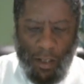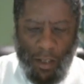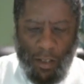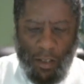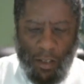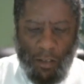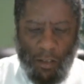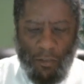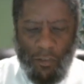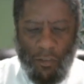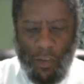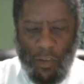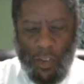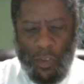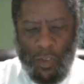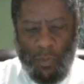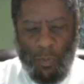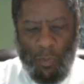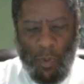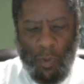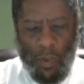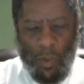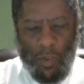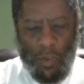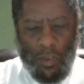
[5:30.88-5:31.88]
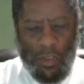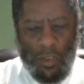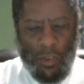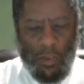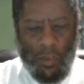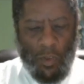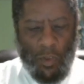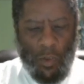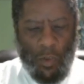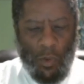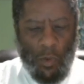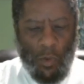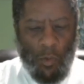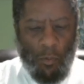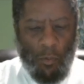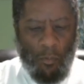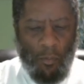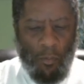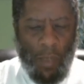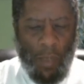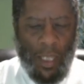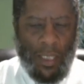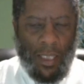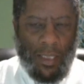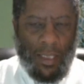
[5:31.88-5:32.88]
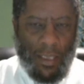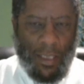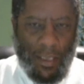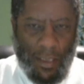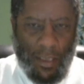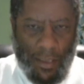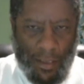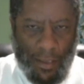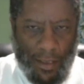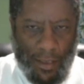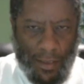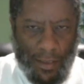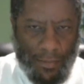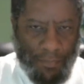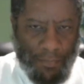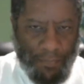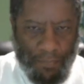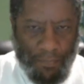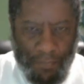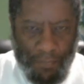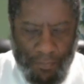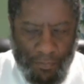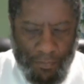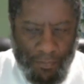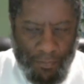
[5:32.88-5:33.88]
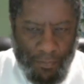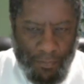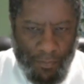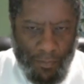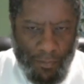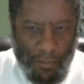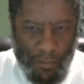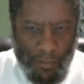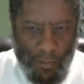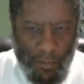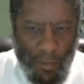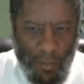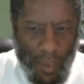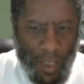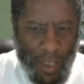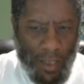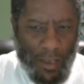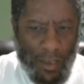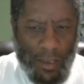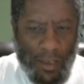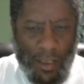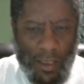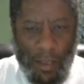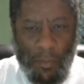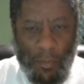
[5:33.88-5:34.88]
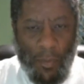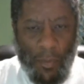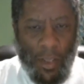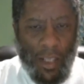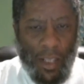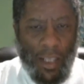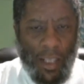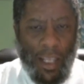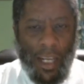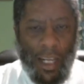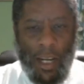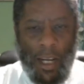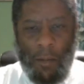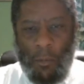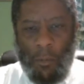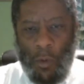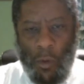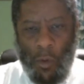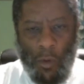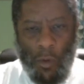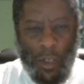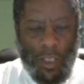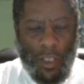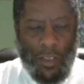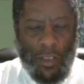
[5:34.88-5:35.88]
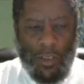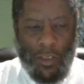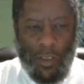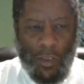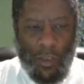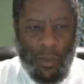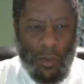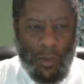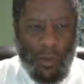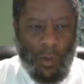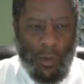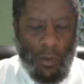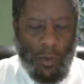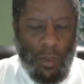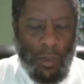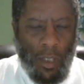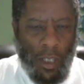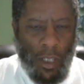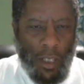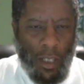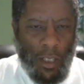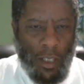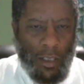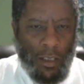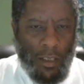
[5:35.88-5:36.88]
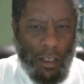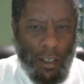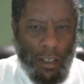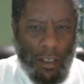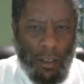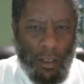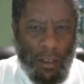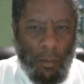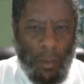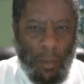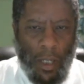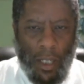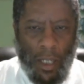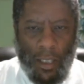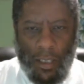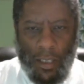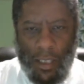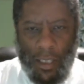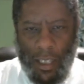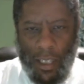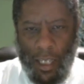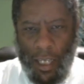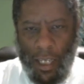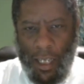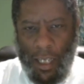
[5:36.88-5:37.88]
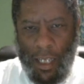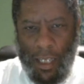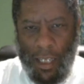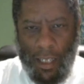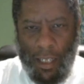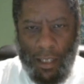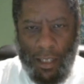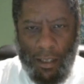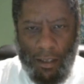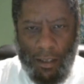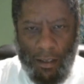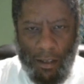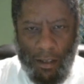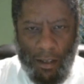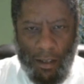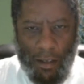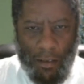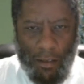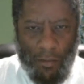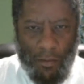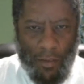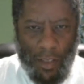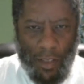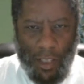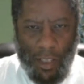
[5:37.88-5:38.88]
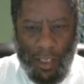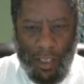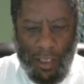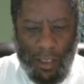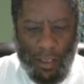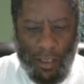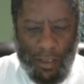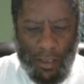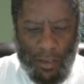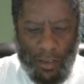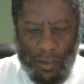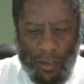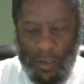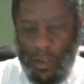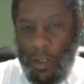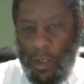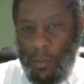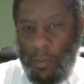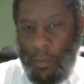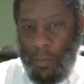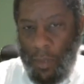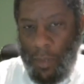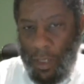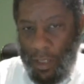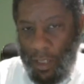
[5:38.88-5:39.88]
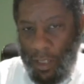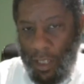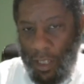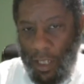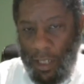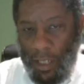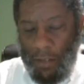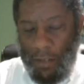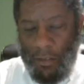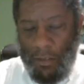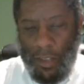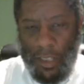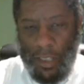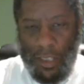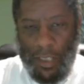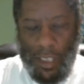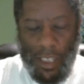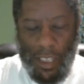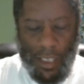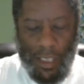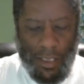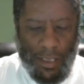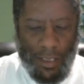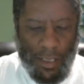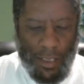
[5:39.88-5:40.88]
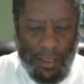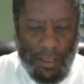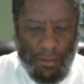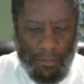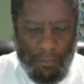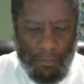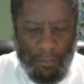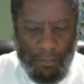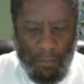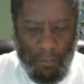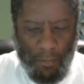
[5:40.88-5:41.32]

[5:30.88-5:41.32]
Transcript: The first person who mentions something that I'm going to talk about at the end of the script, at the end of the teaching,